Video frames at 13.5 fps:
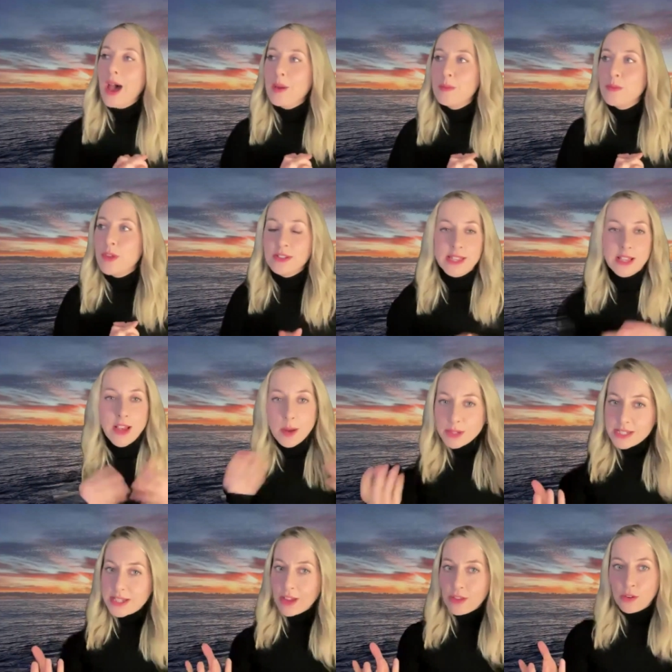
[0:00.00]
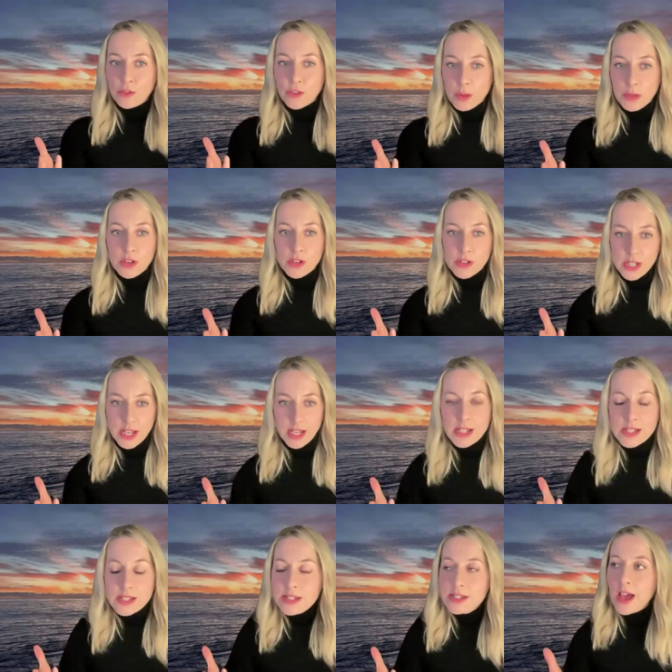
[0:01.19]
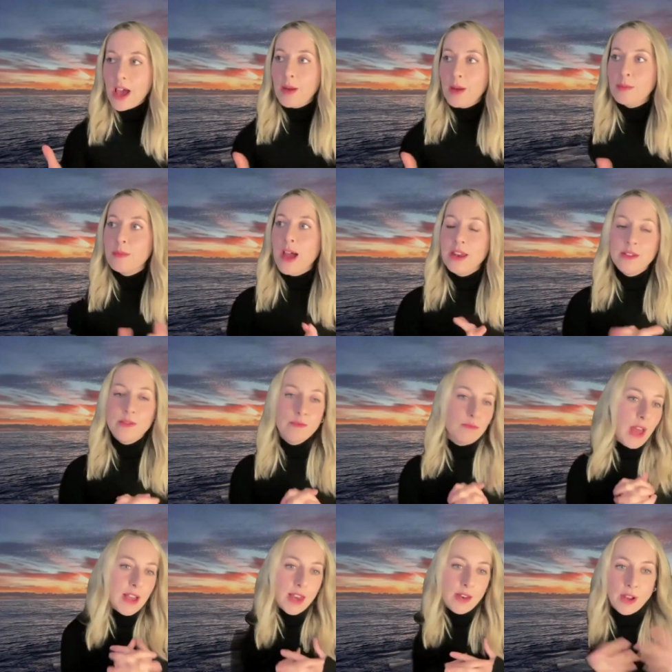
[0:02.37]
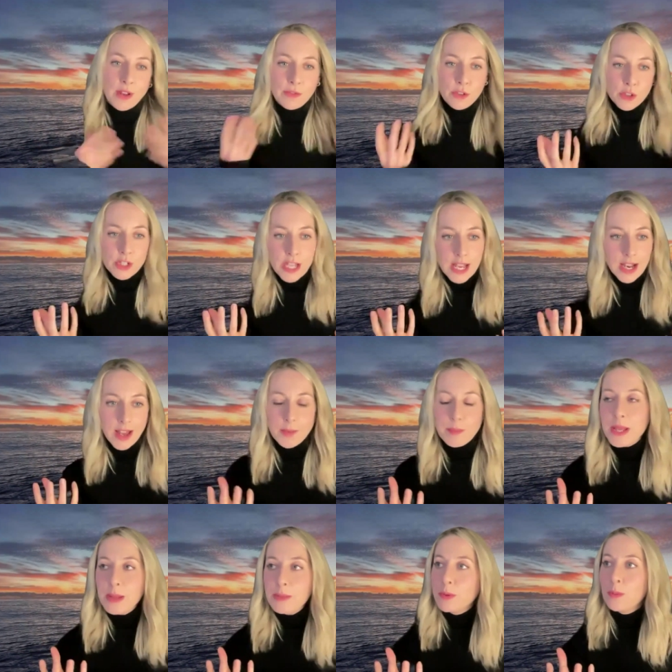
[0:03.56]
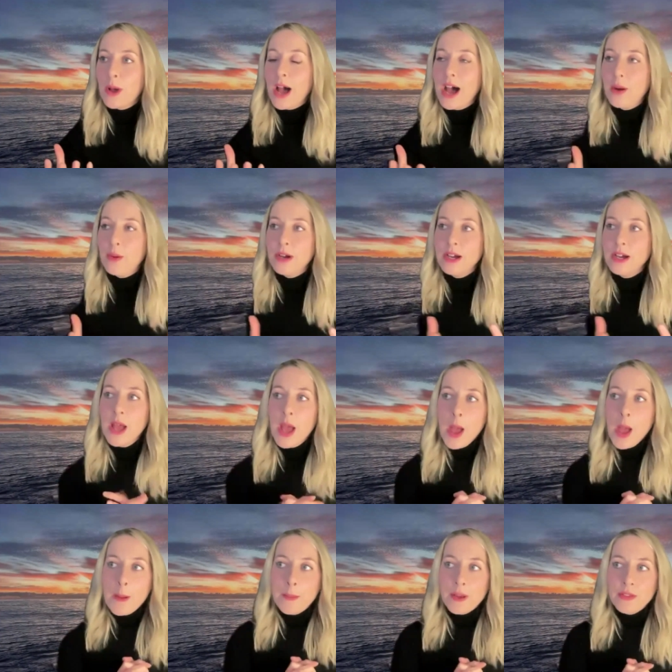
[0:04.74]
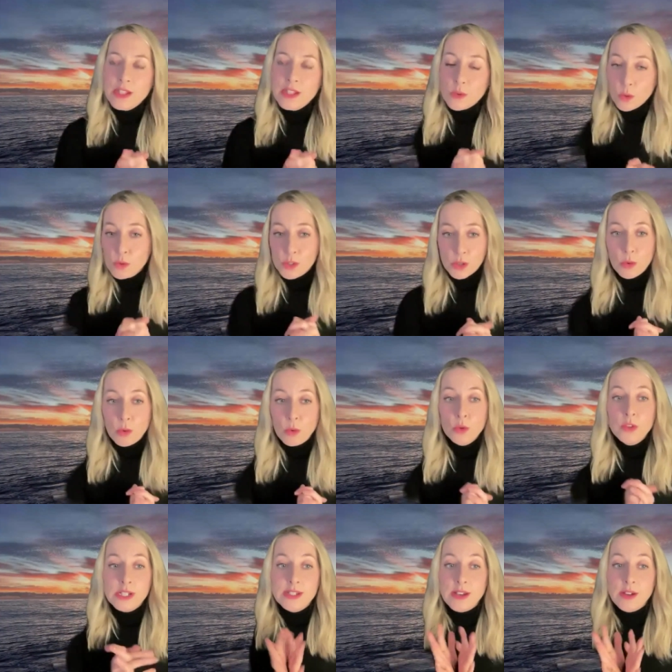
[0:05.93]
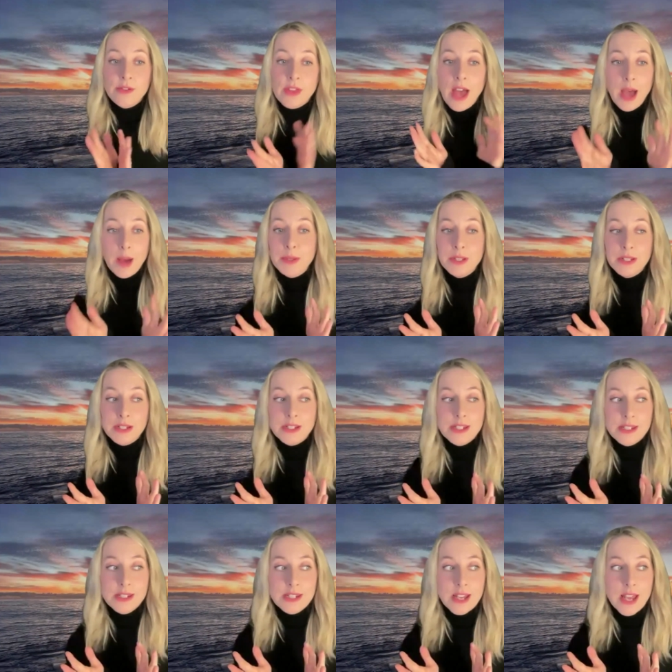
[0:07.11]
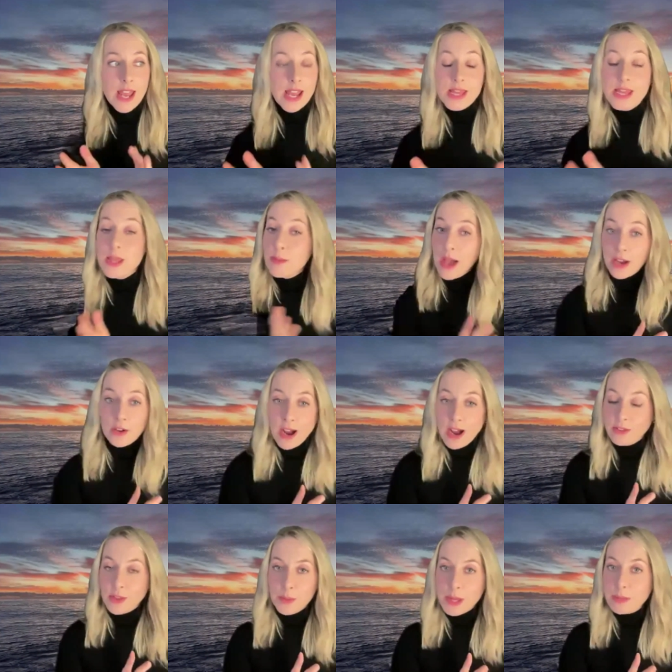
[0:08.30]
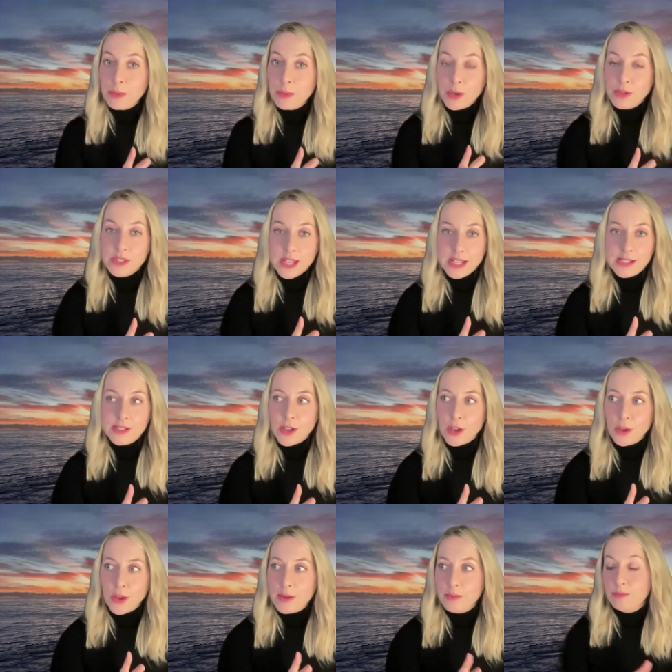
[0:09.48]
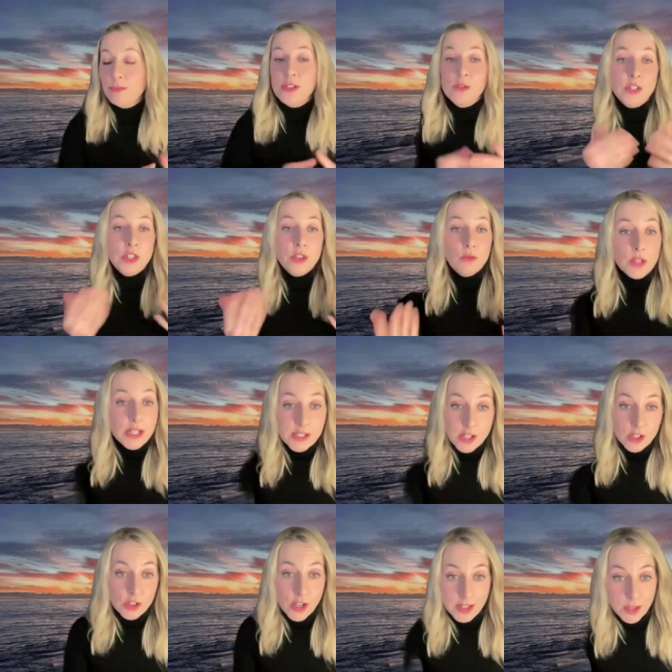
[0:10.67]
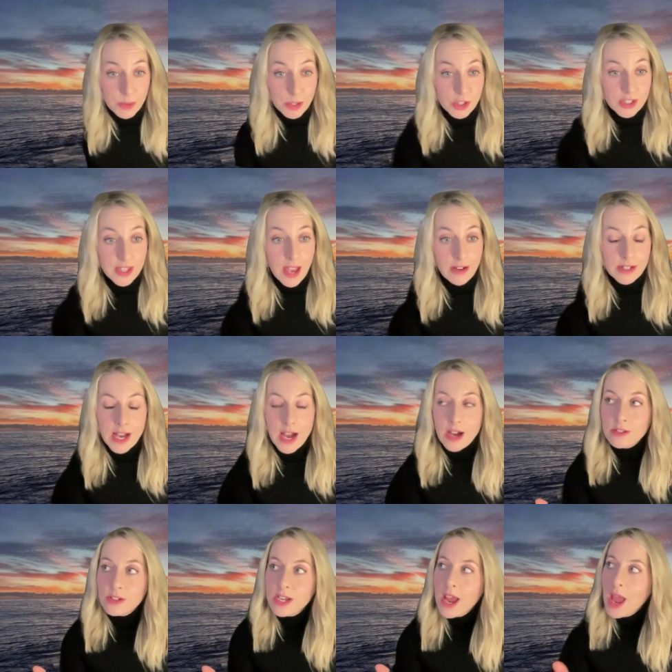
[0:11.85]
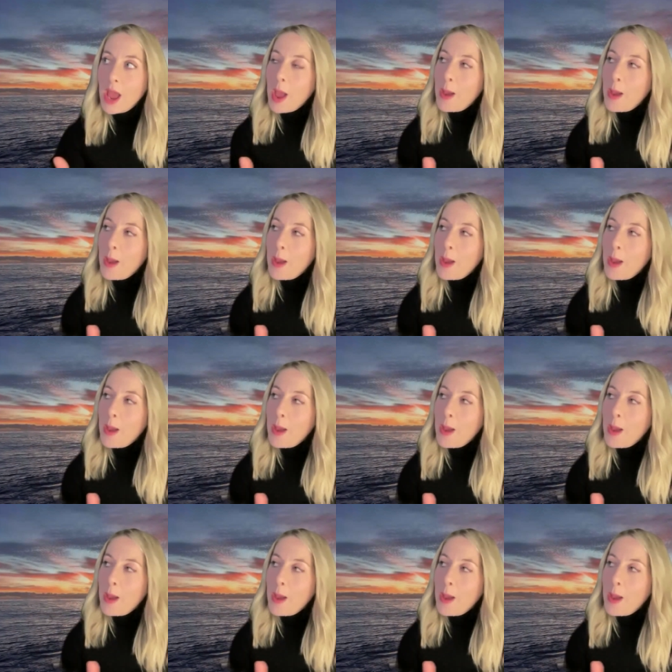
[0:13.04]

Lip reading: There is the coming together of communities, and that kind of like flotilla people power. But there's also all this stuff that happens in the background that people don't see. So, and there's obviously the research side that is carried out,